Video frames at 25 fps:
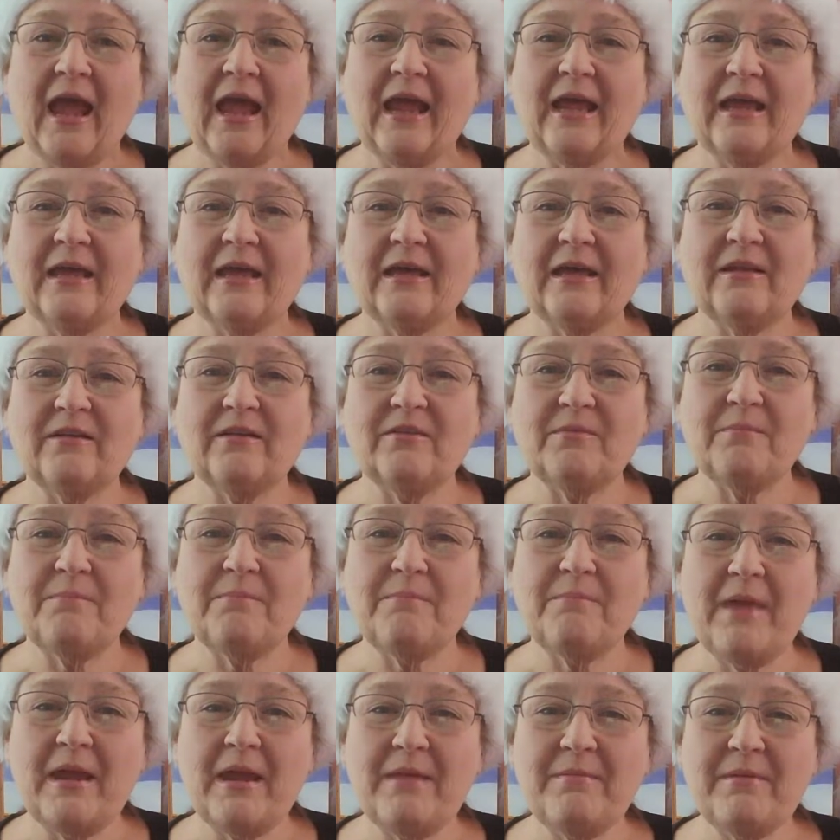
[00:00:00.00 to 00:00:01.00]
and
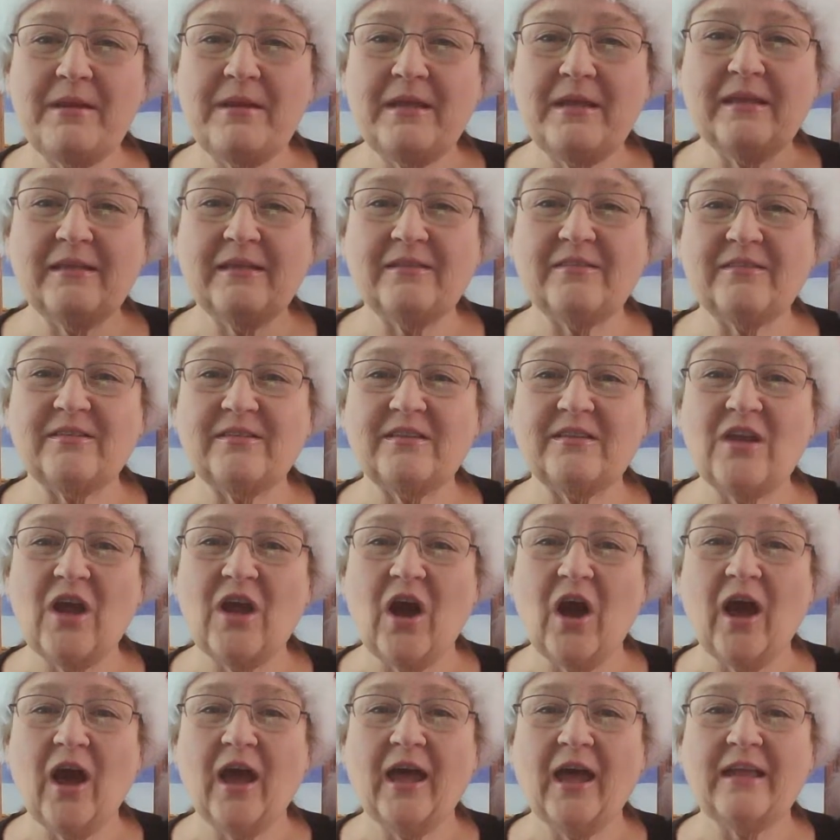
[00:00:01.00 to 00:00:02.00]
maybe it's
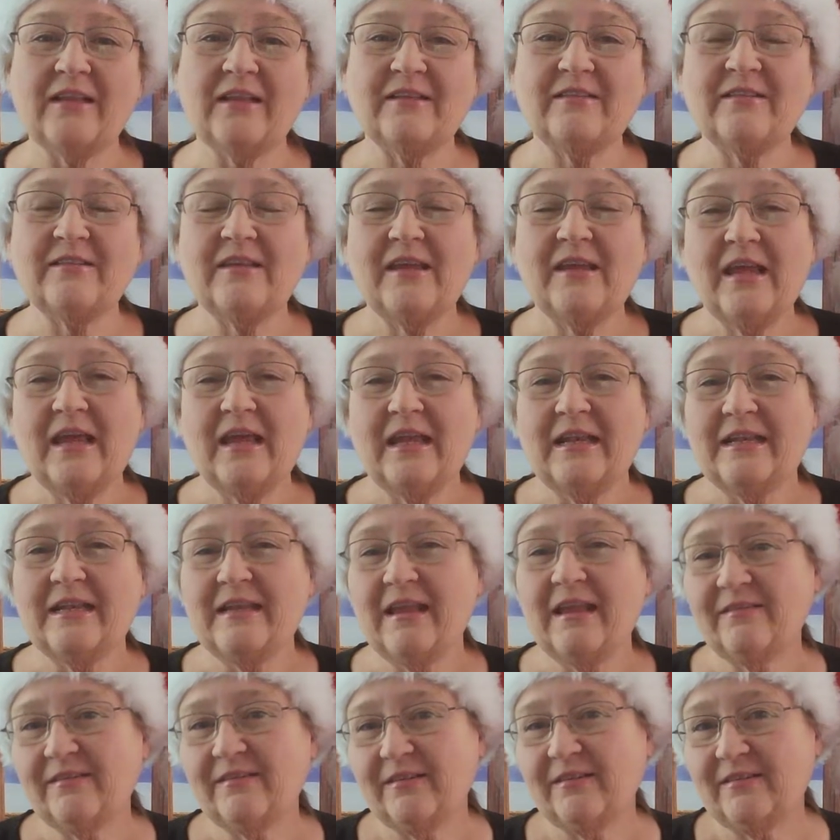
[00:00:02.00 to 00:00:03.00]
not
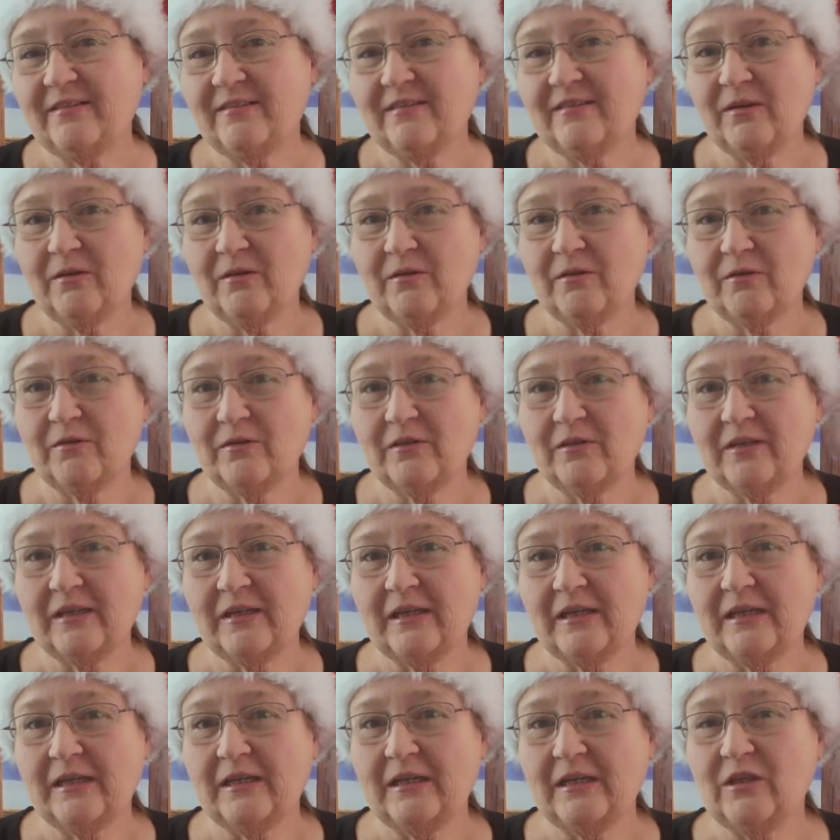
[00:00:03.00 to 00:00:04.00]

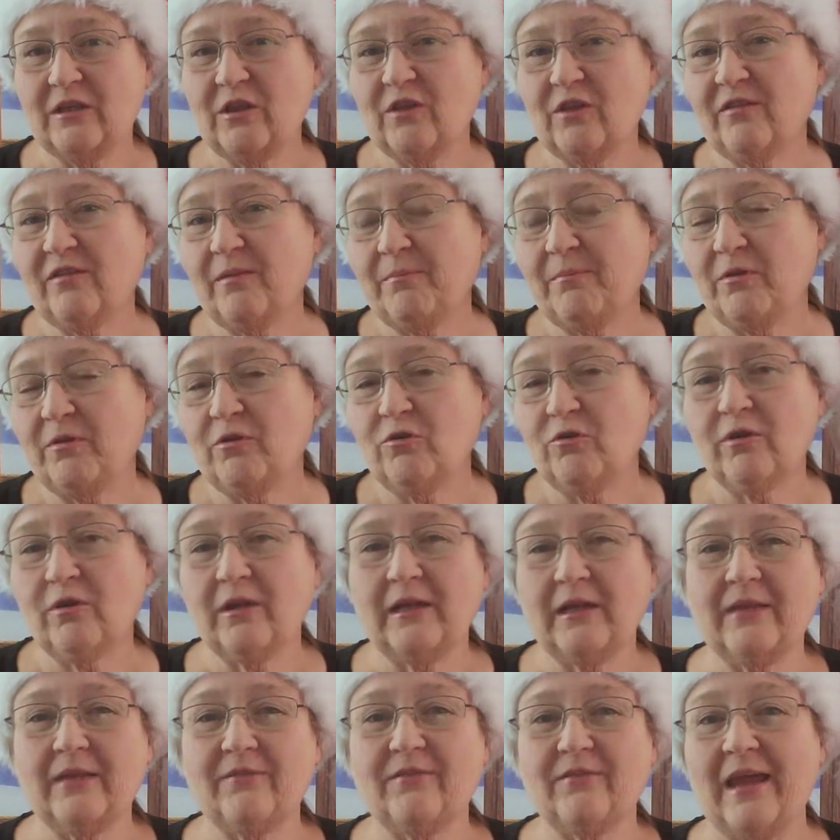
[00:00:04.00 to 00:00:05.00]
necessarily something you're
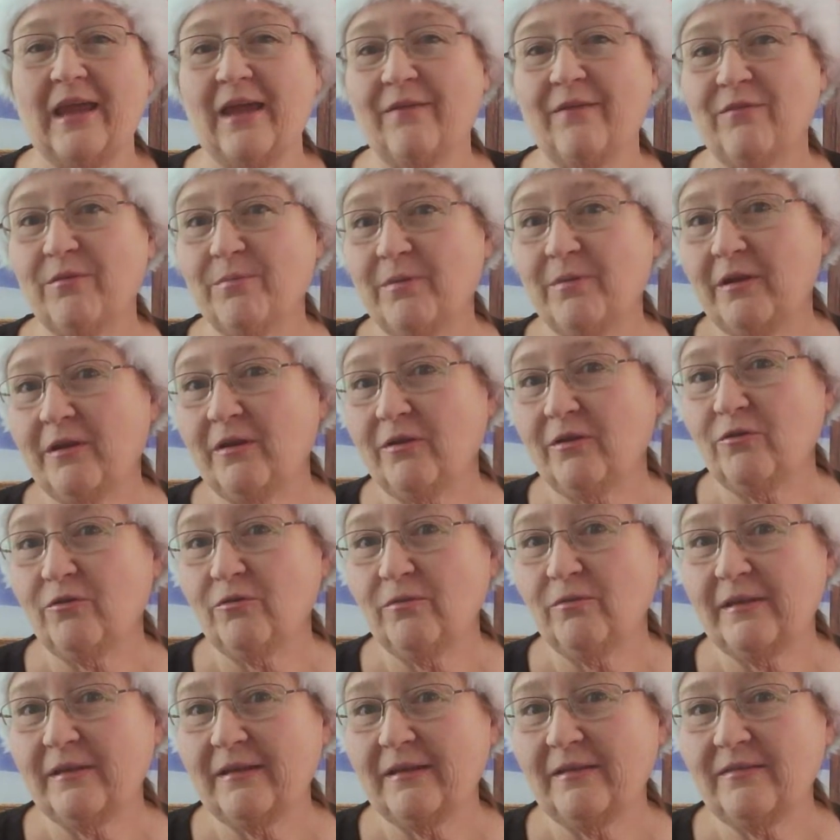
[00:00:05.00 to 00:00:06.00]
going to give to everybody on
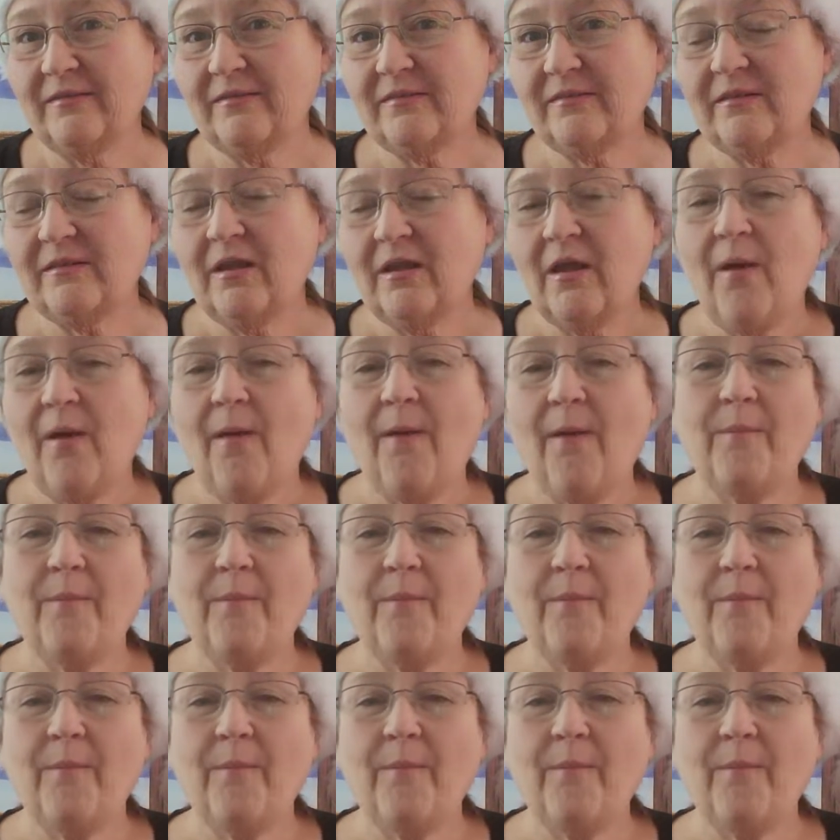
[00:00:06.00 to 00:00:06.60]
your list,